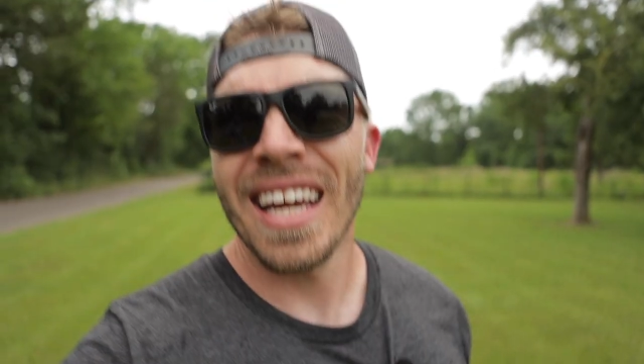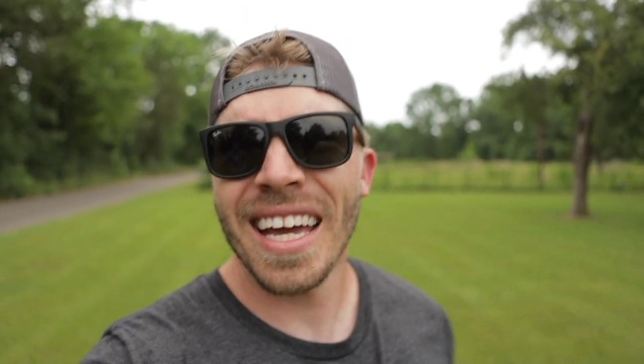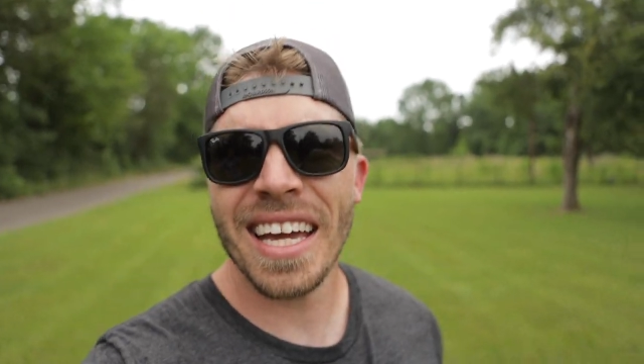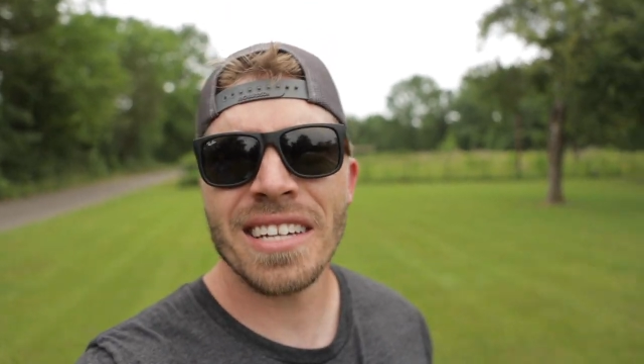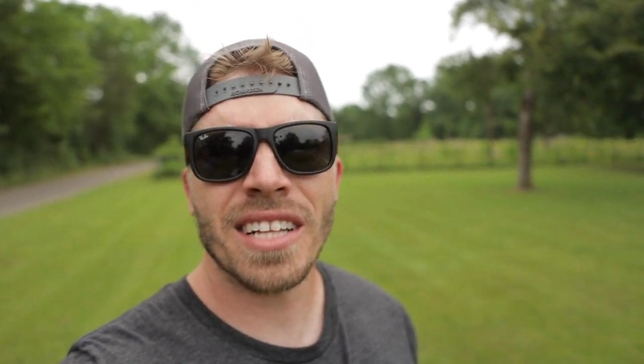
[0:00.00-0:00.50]

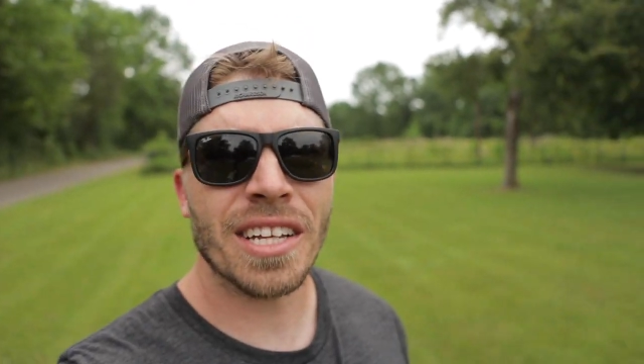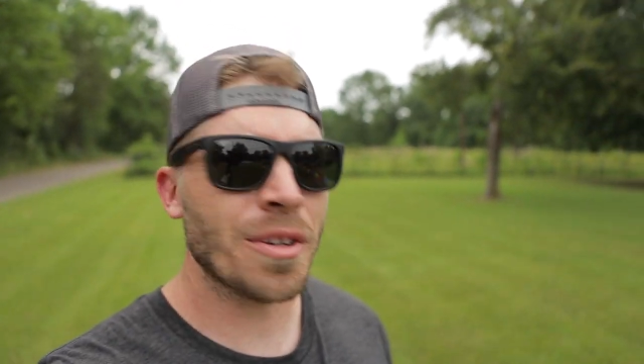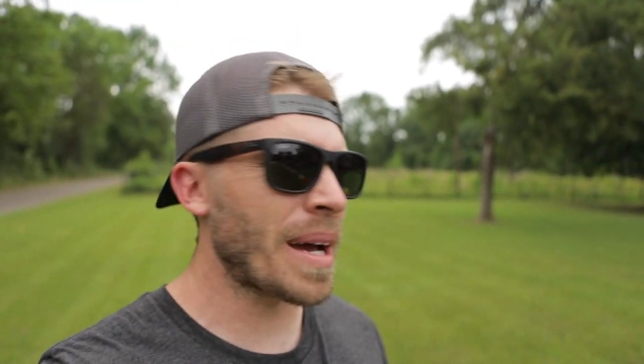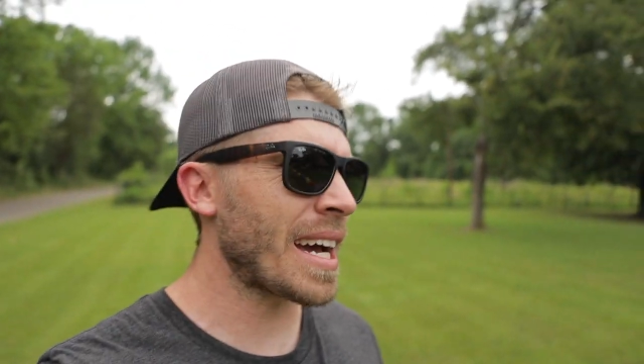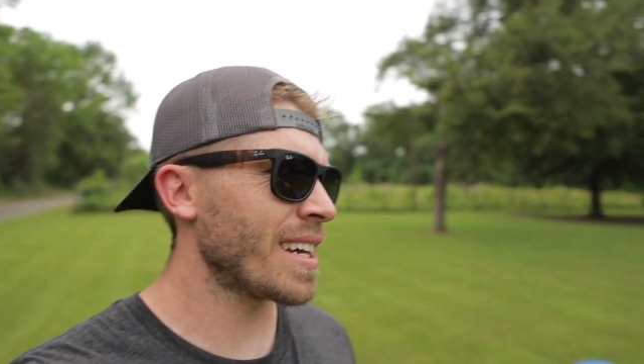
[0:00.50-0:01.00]
Hey guys, glad you're
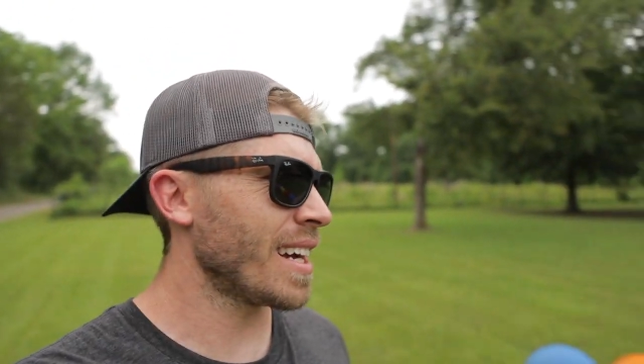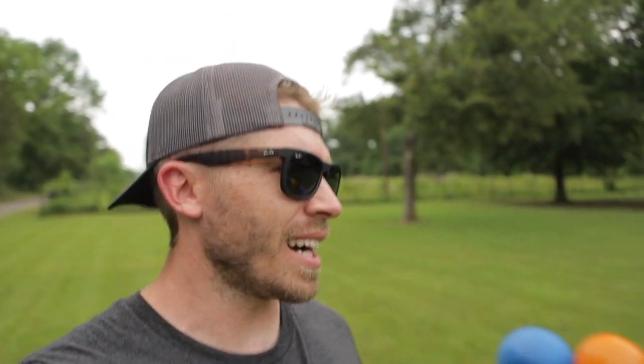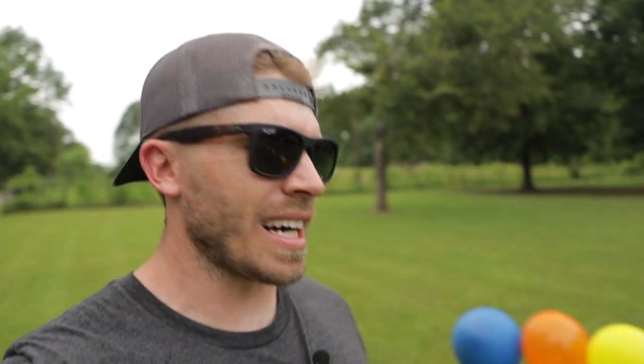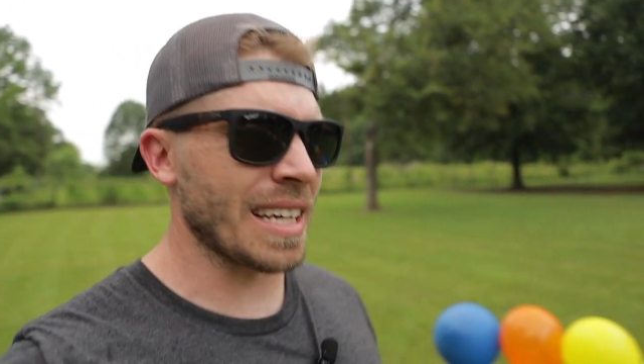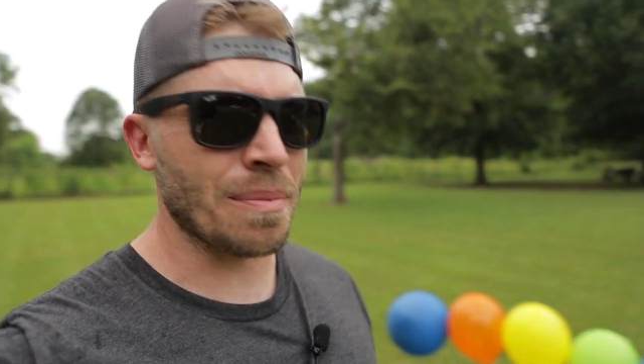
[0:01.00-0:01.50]
back.
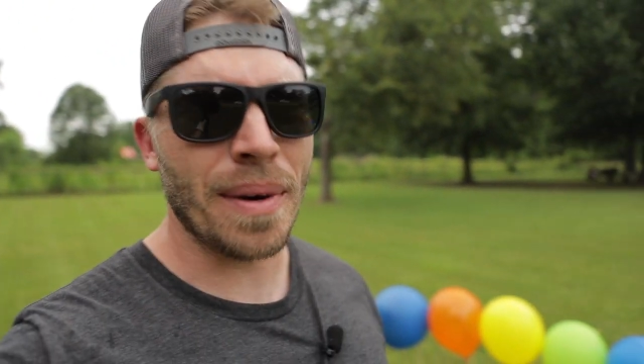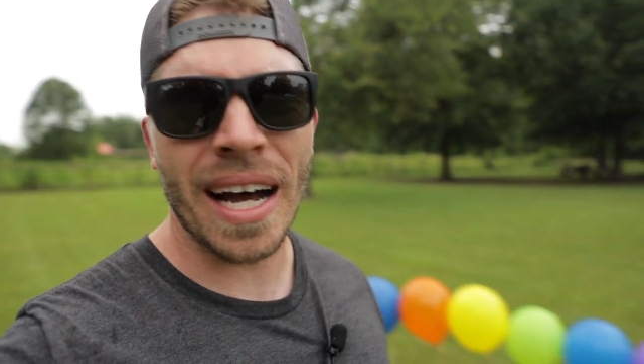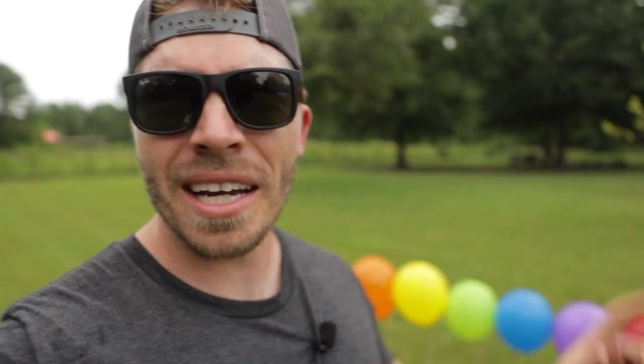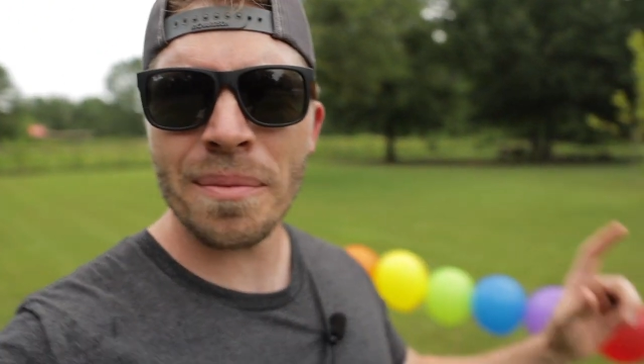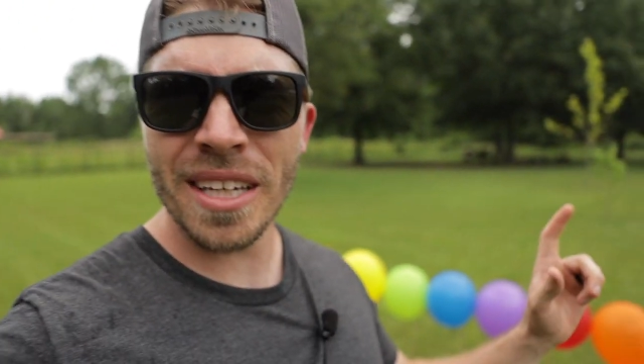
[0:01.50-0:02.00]
Uh,
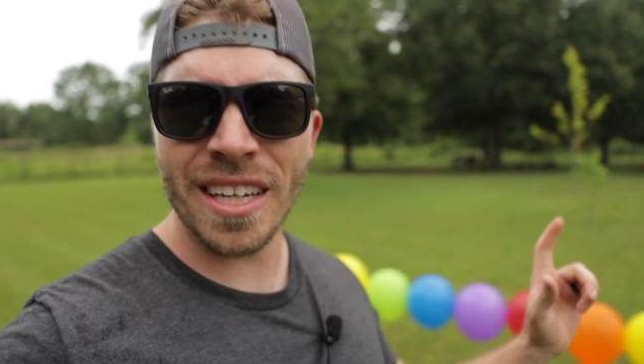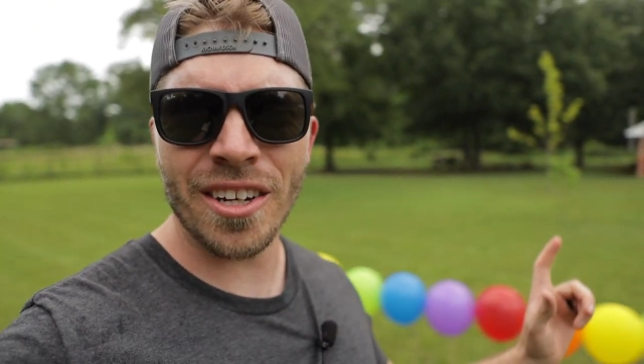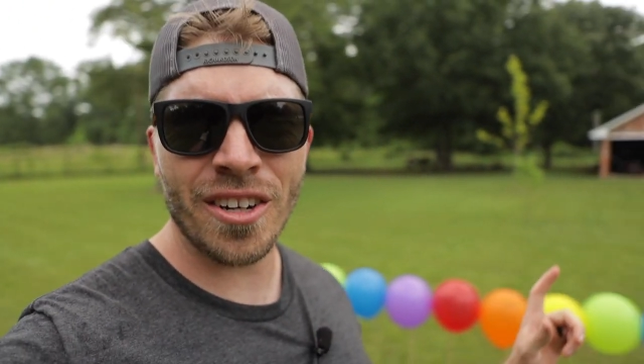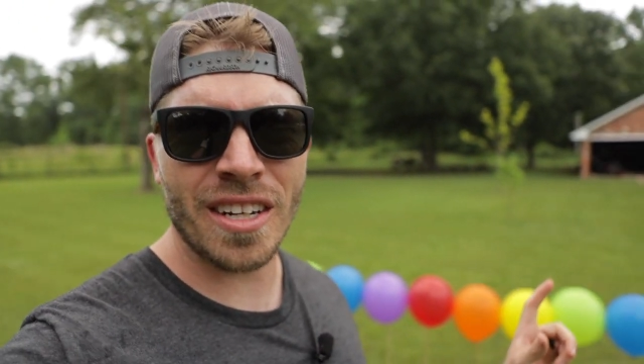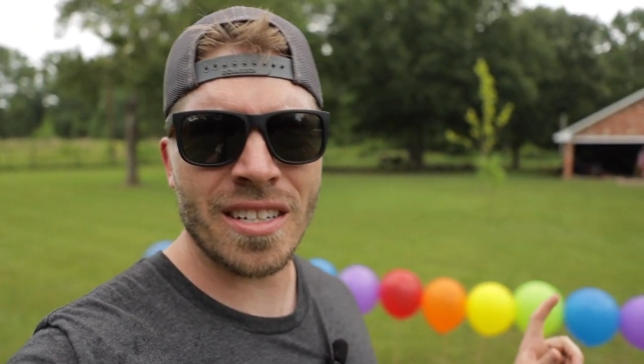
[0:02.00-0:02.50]
behind me
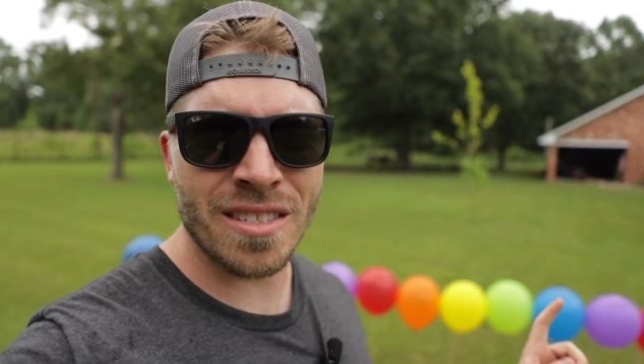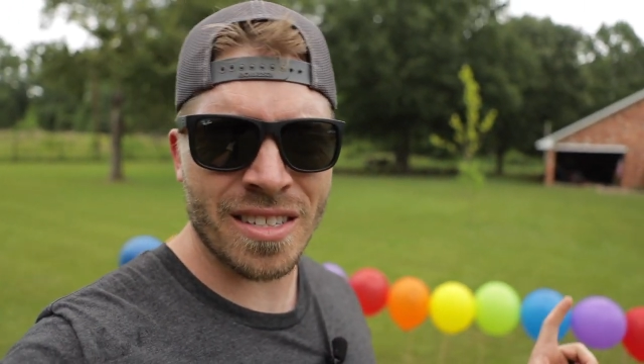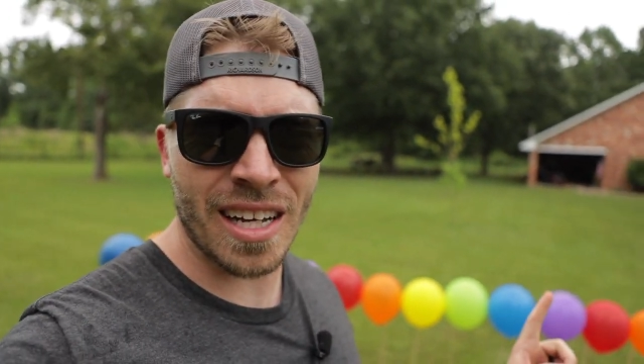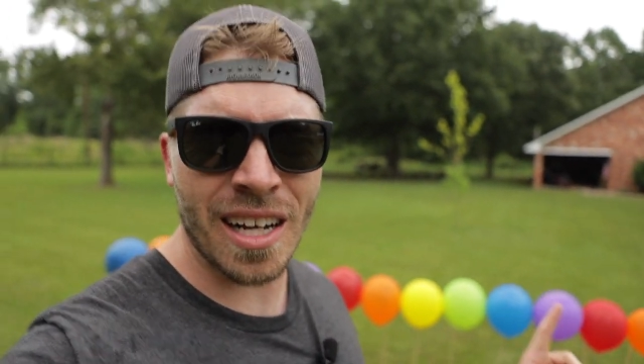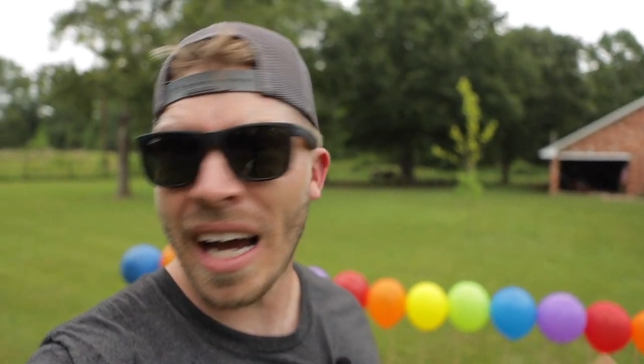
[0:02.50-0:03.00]
here is,
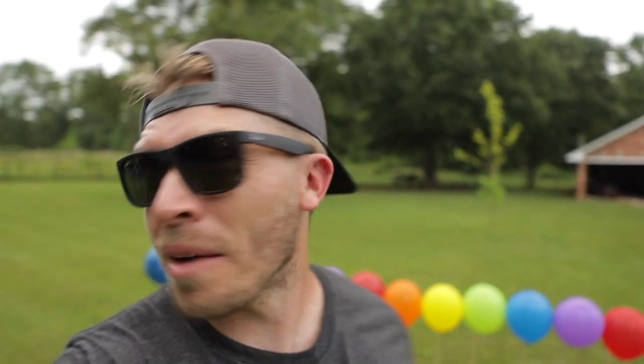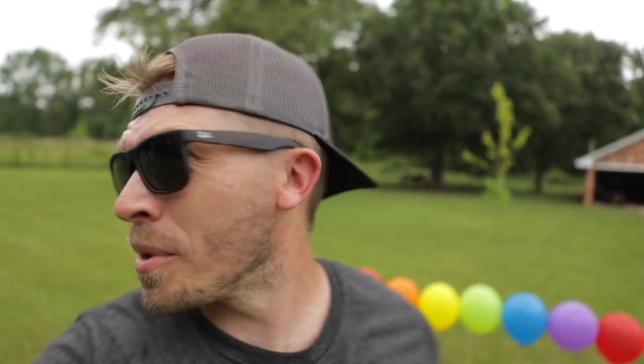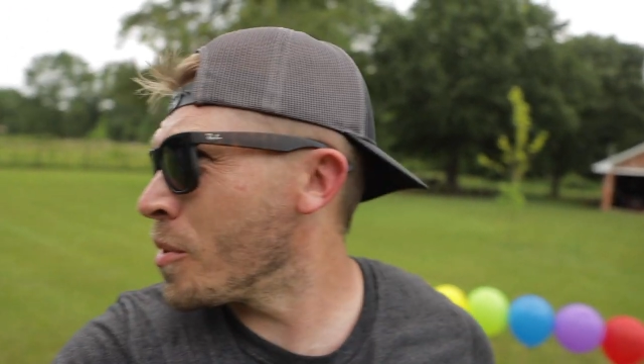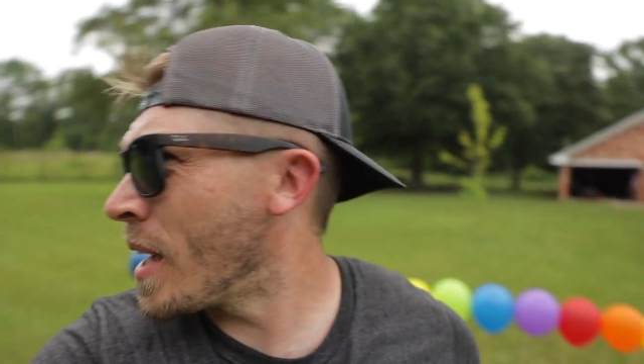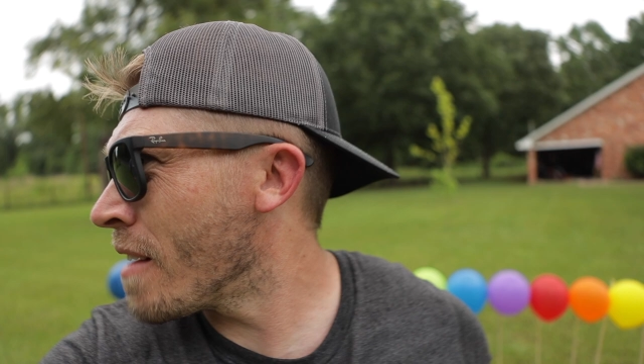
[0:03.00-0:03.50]
uh, how
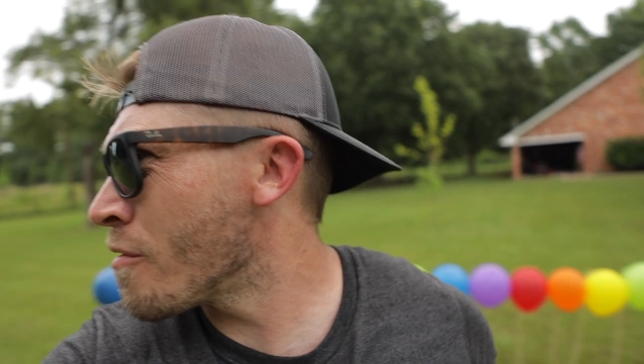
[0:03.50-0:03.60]
many do we have?